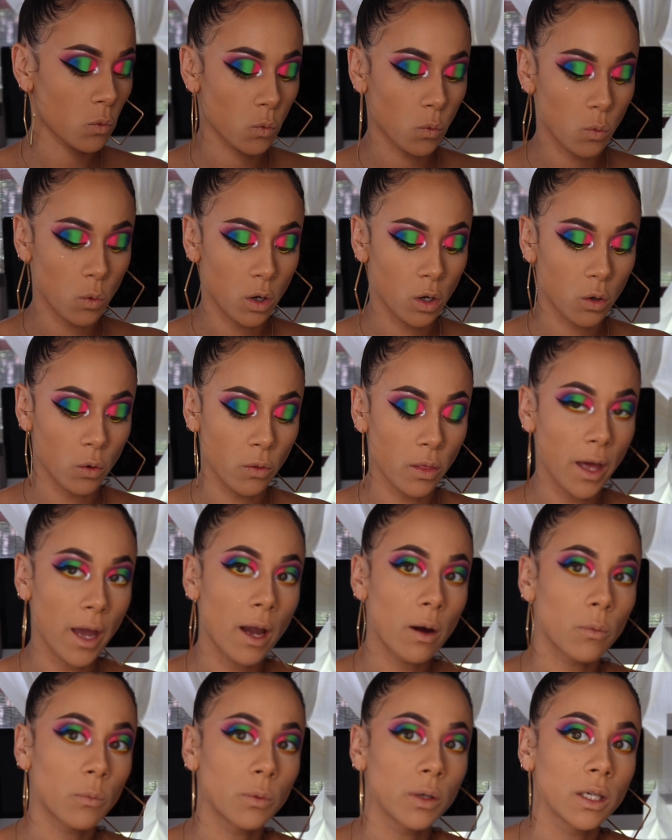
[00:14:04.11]
Whoa,
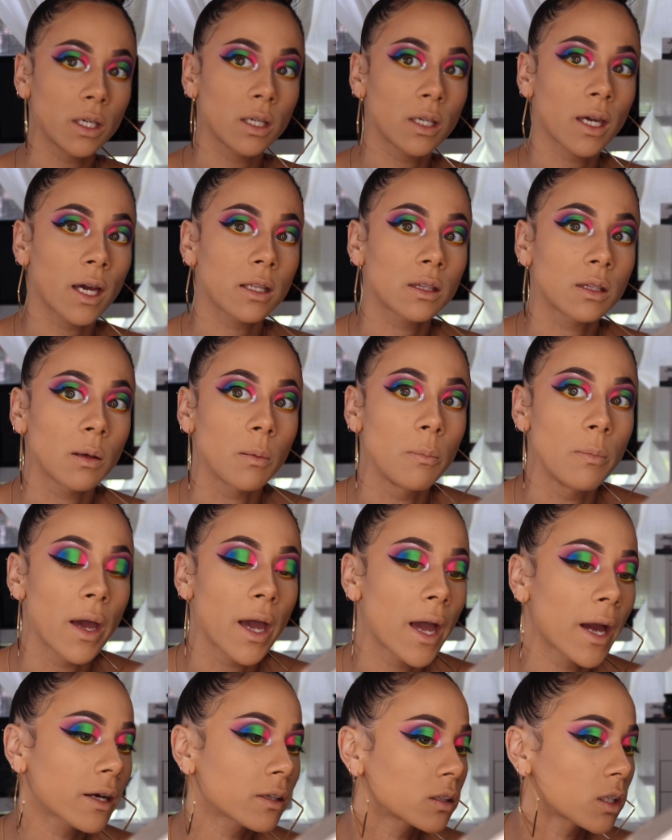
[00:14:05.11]
that wing at the
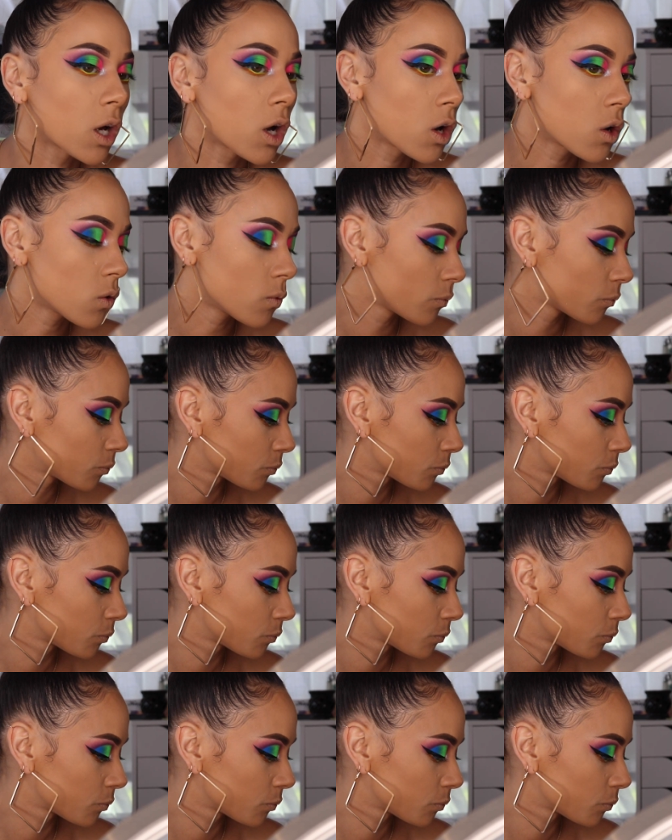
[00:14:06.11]
back though,